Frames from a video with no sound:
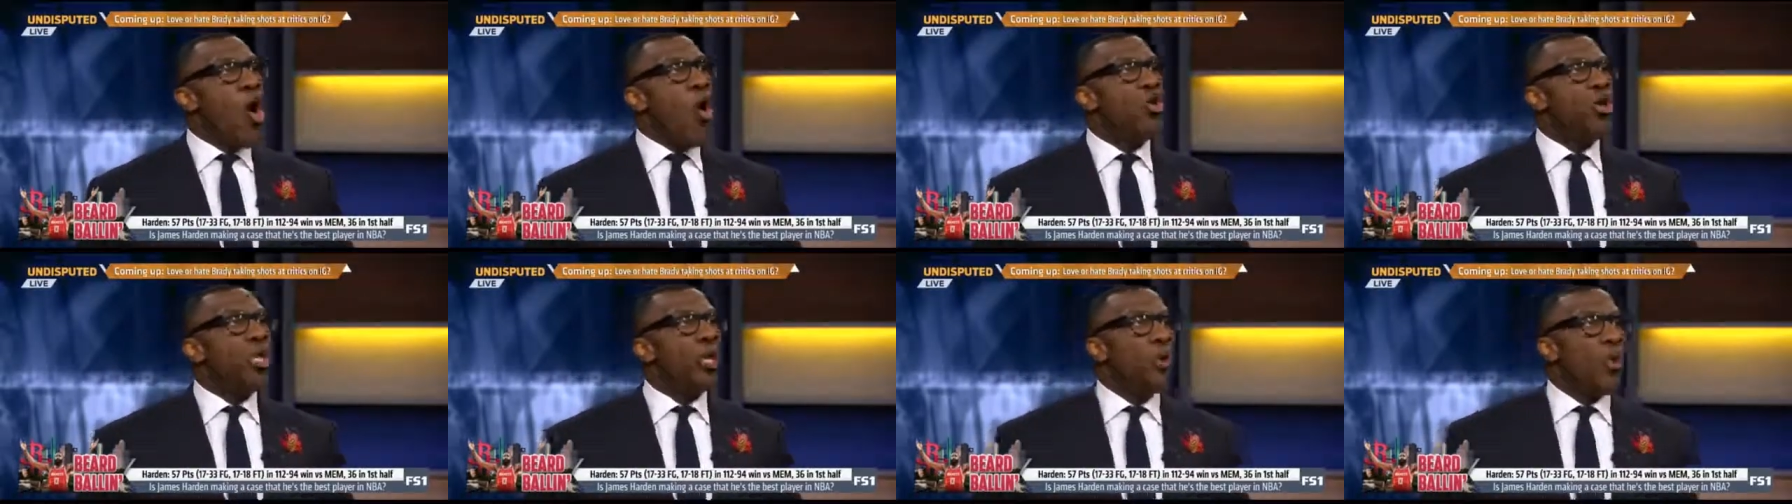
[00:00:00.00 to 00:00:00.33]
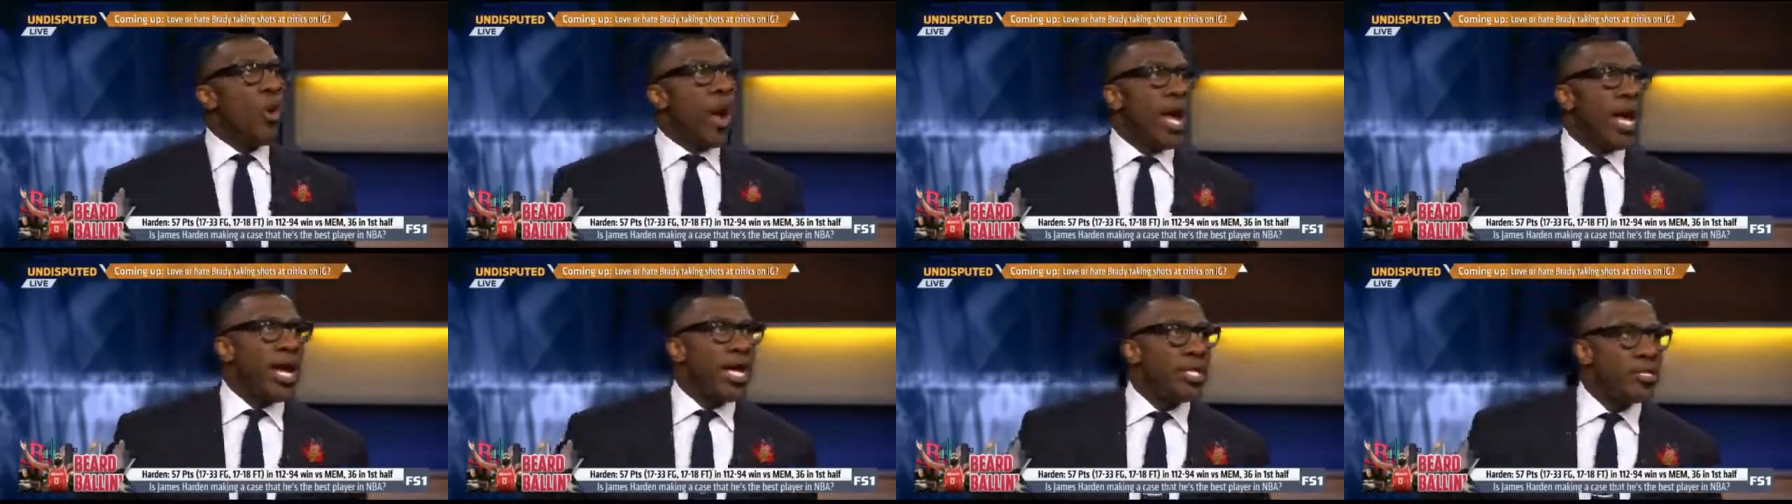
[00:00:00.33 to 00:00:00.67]
only
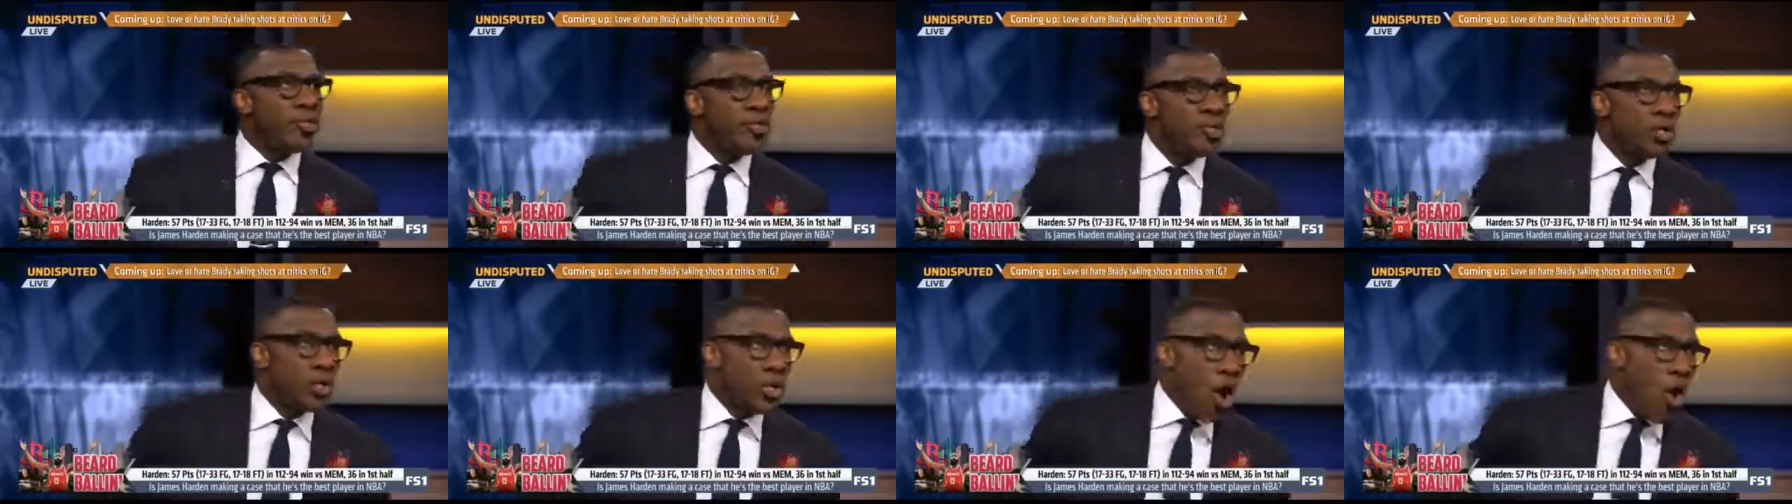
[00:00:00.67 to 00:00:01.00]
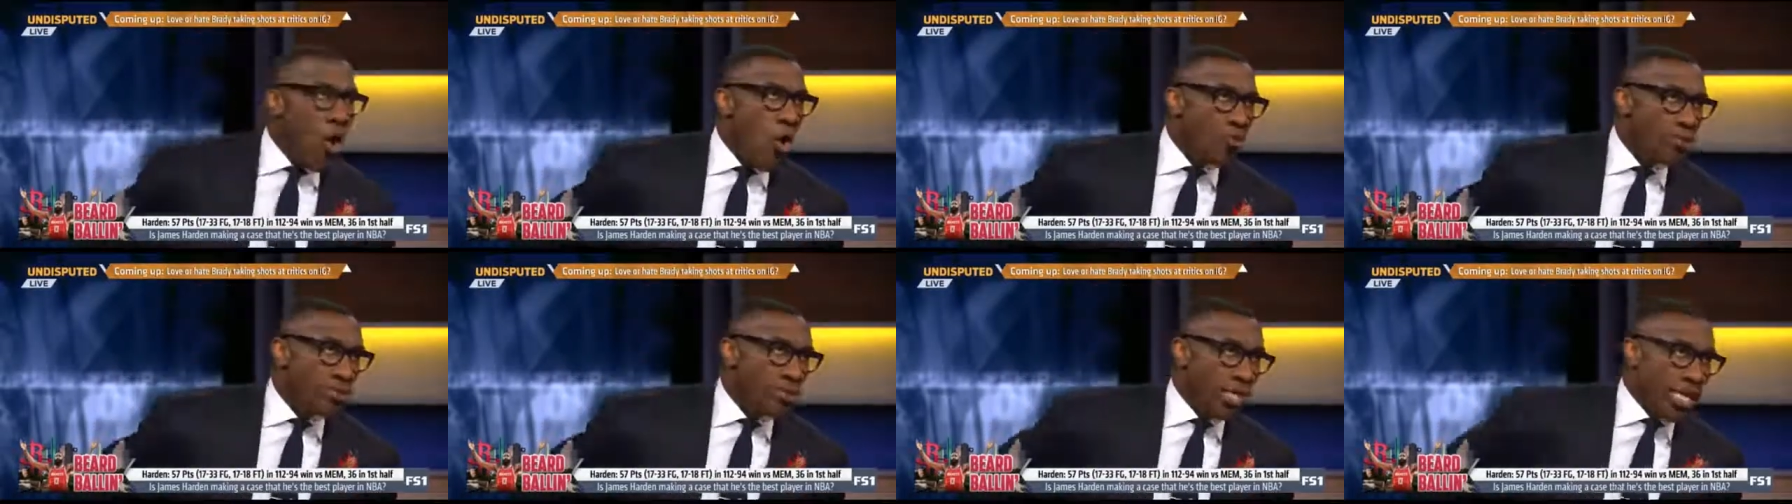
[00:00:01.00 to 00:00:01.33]
way you can
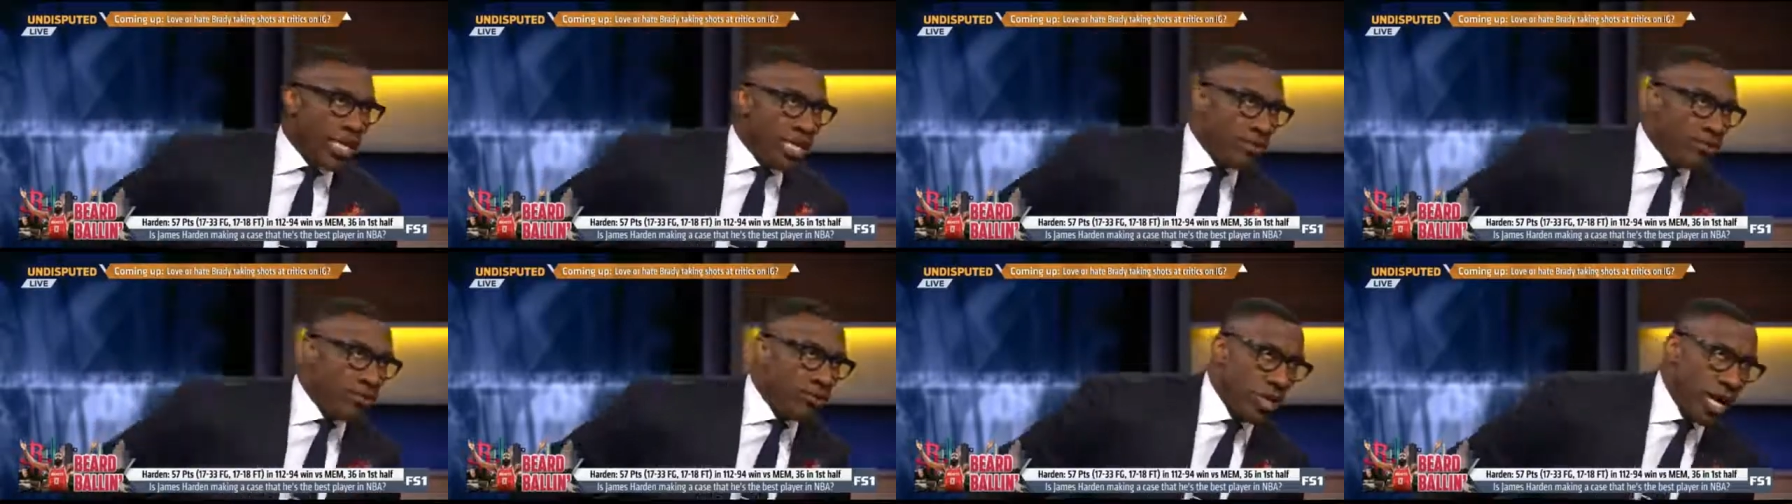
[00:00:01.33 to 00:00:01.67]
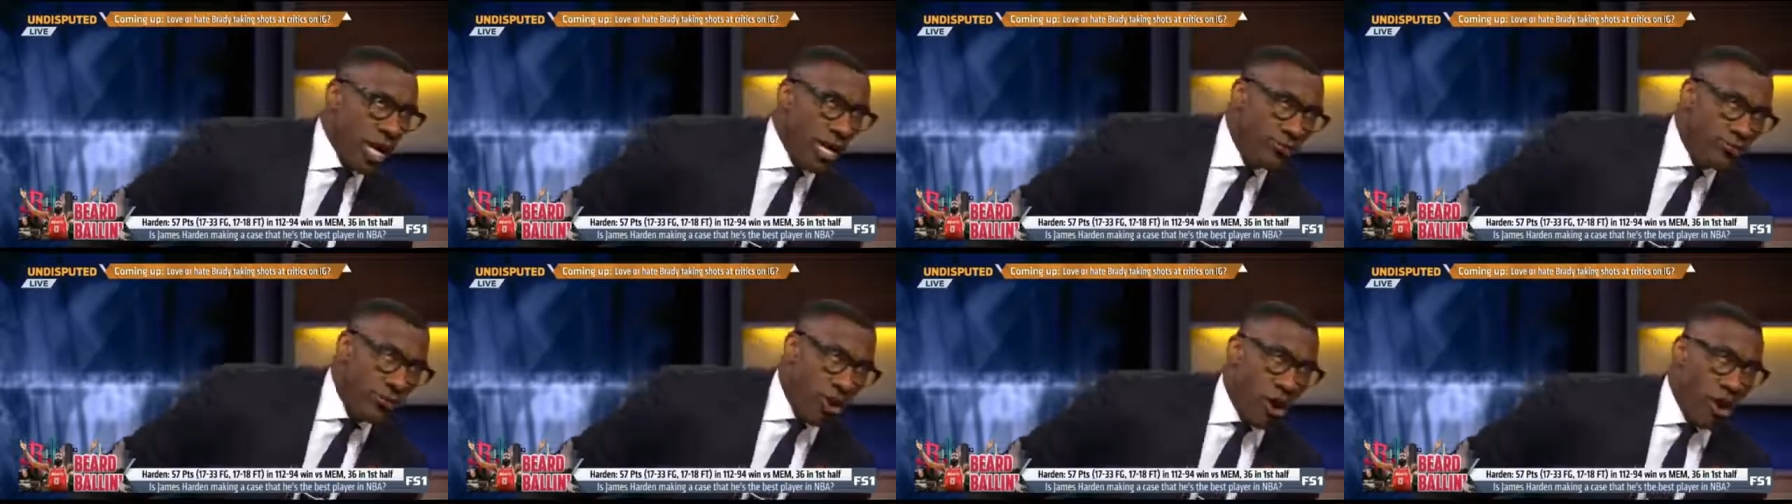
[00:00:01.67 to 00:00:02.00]
hope to keep
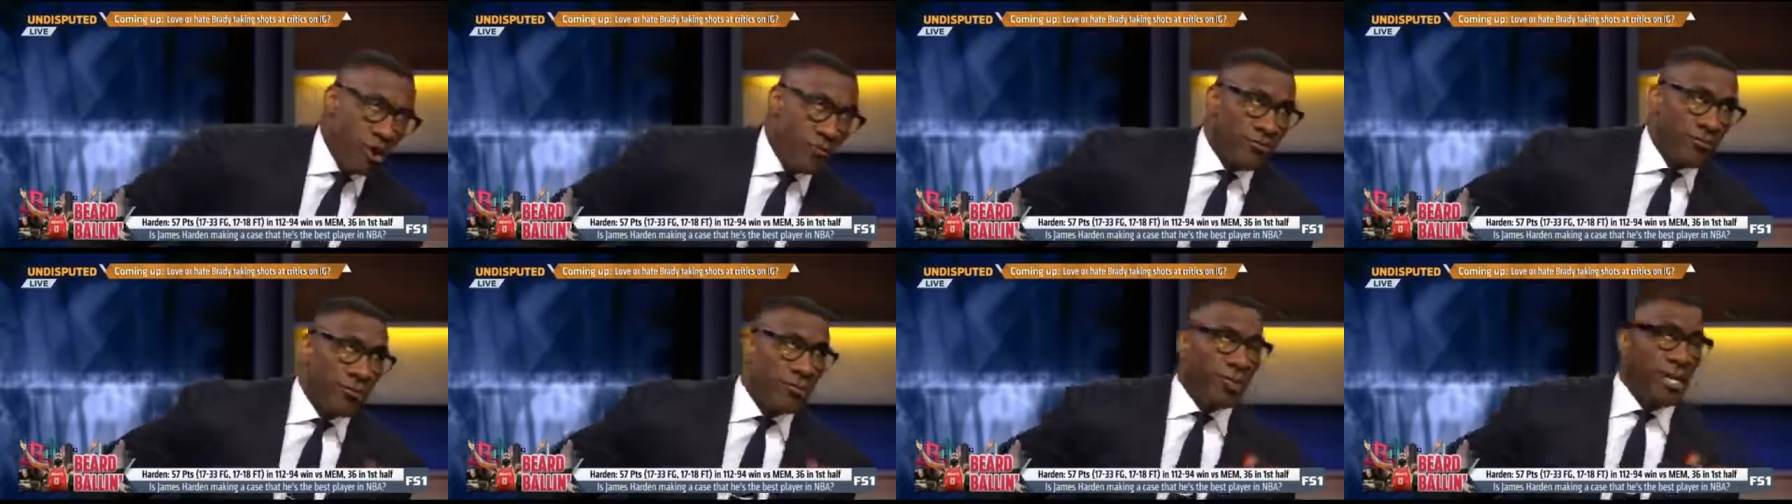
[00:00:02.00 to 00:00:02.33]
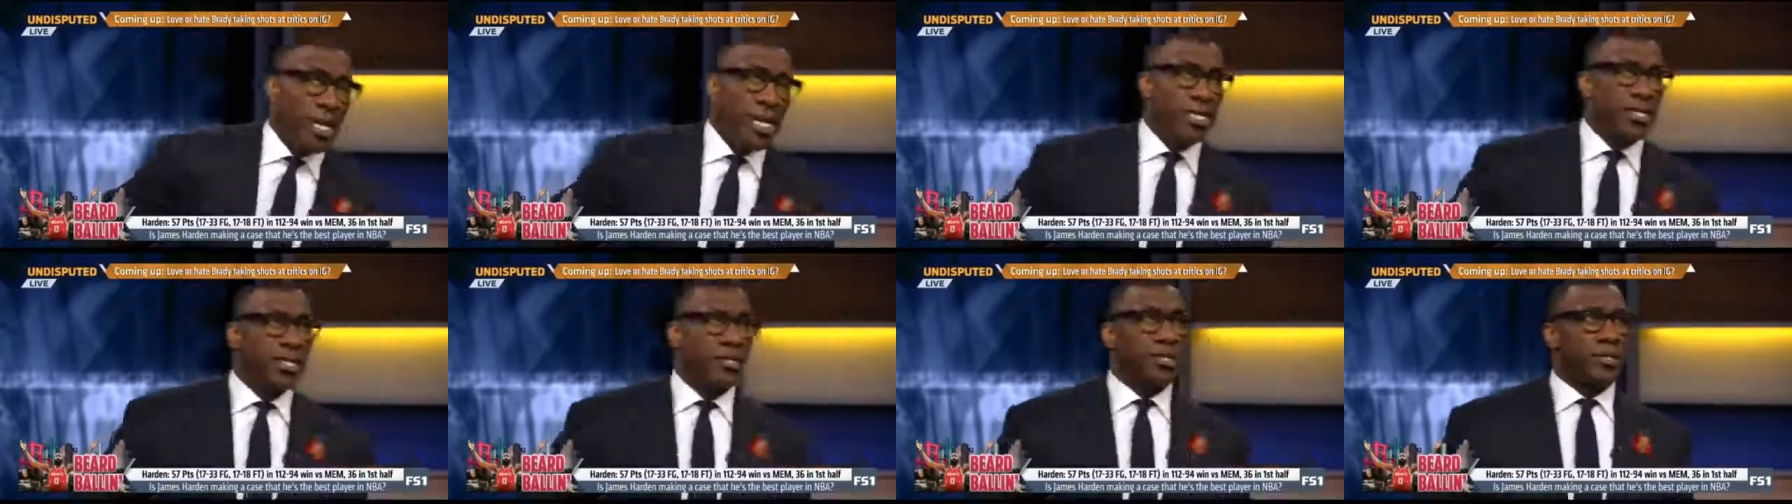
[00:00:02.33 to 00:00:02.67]
James Harden from
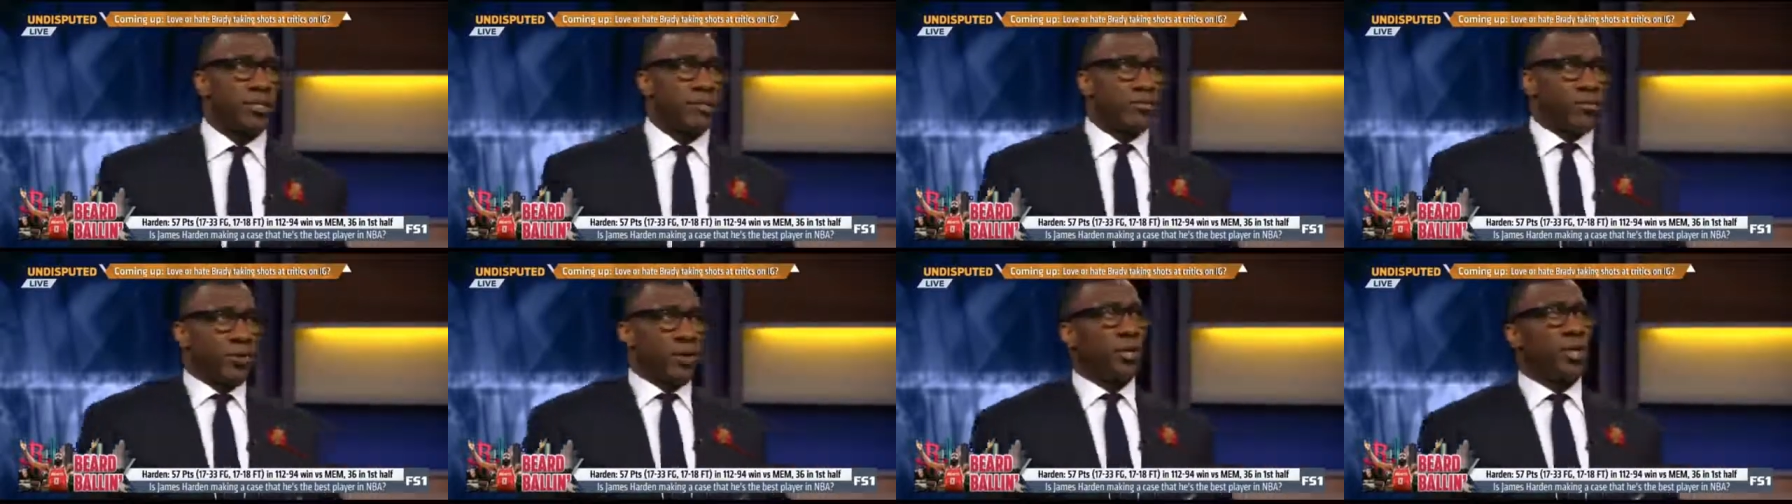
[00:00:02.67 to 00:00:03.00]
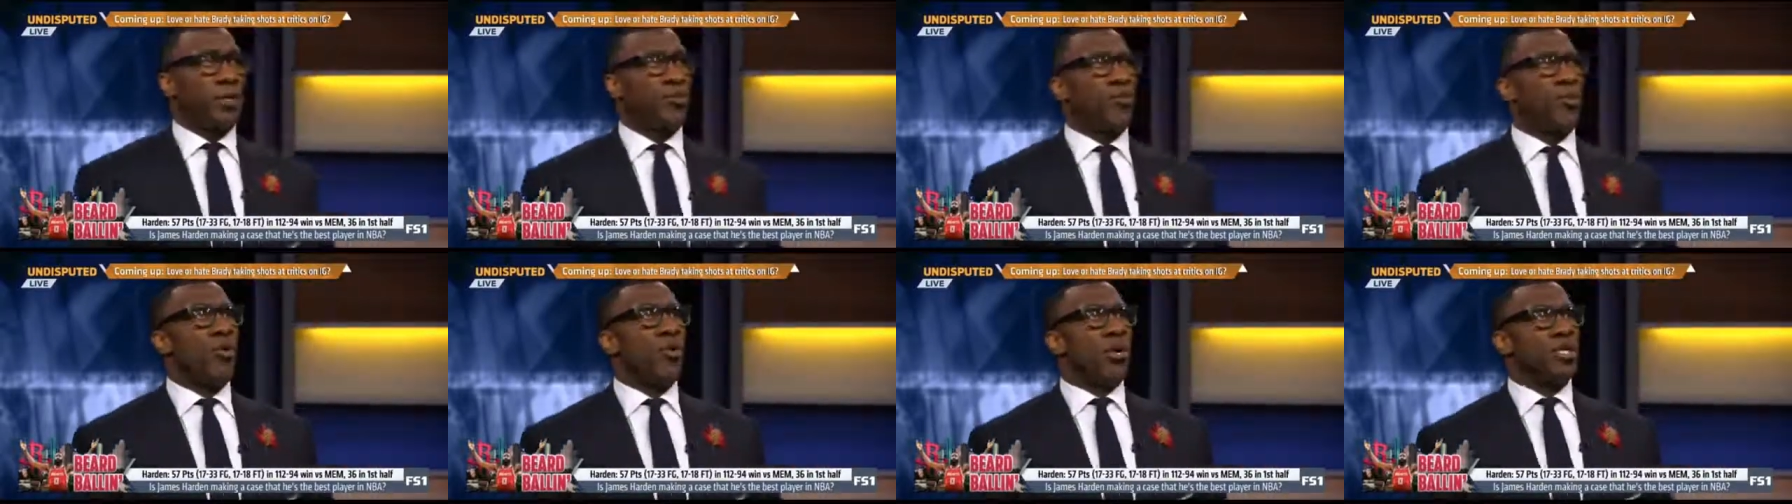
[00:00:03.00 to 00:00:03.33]
getting to 30
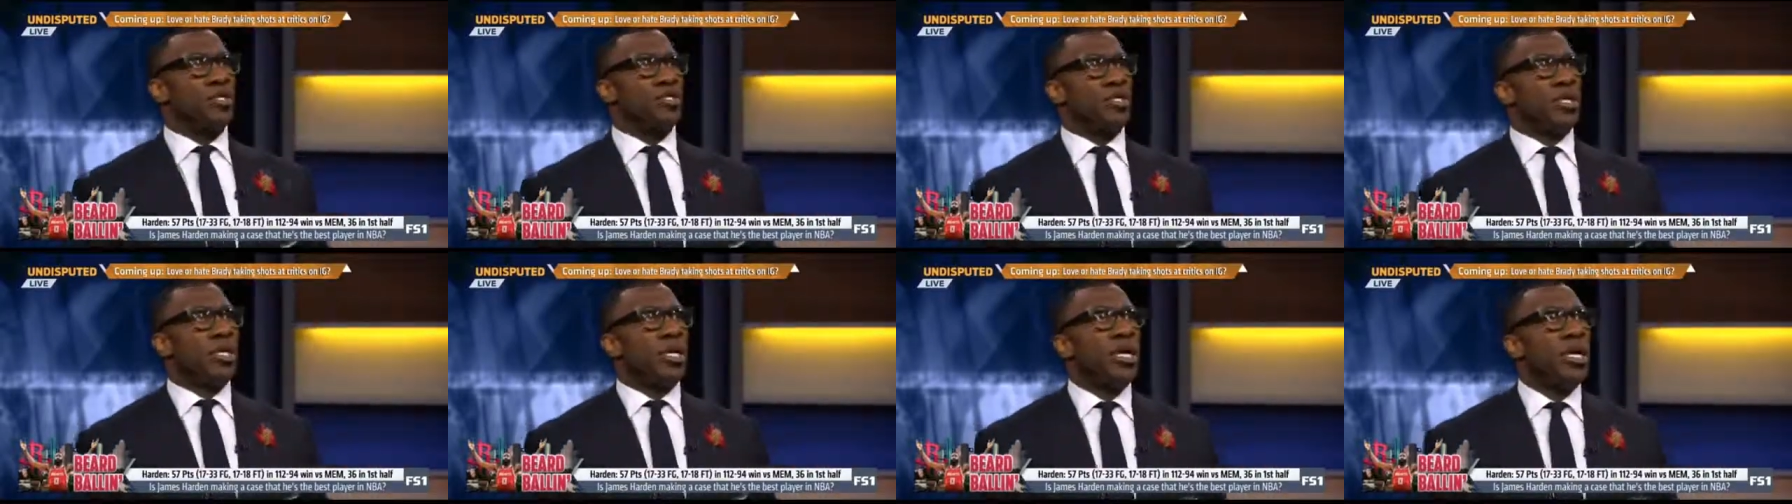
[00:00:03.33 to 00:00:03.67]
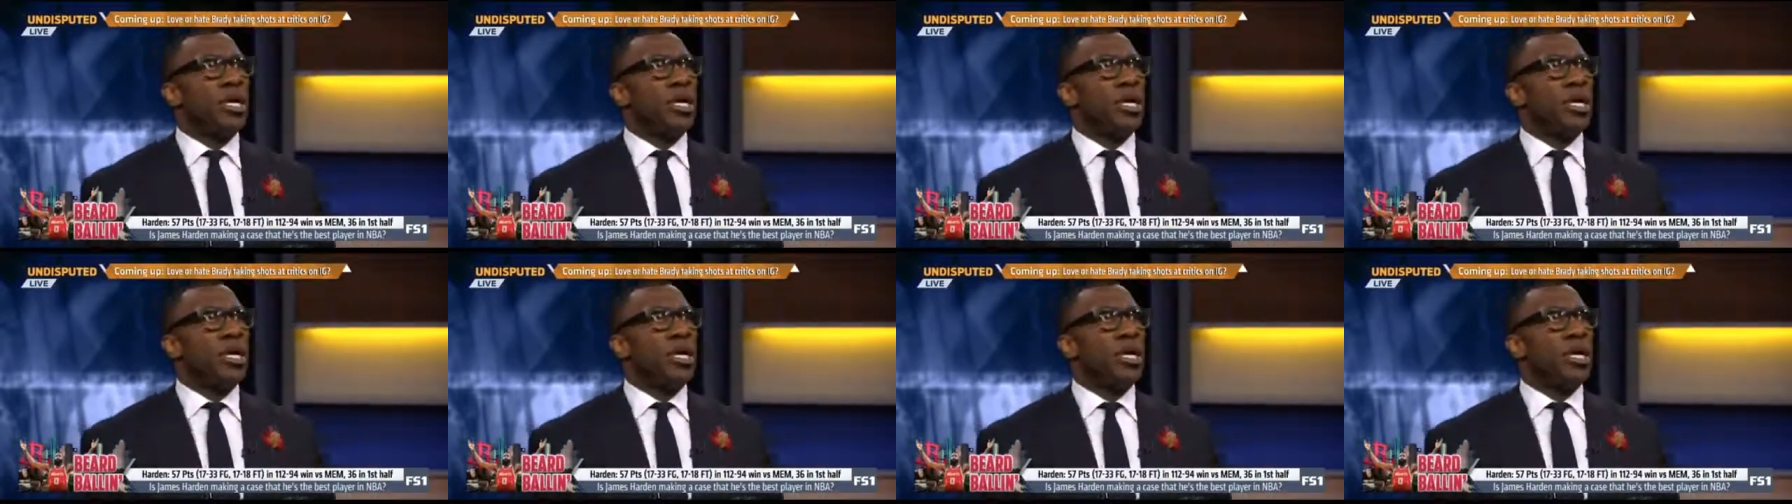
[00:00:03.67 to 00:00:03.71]
points